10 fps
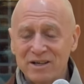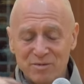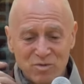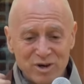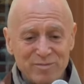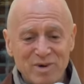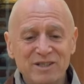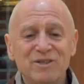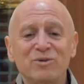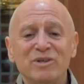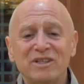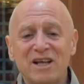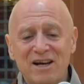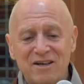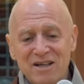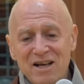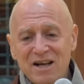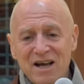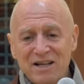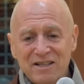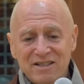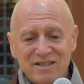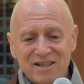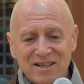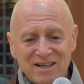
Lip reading: and what am I doing now? And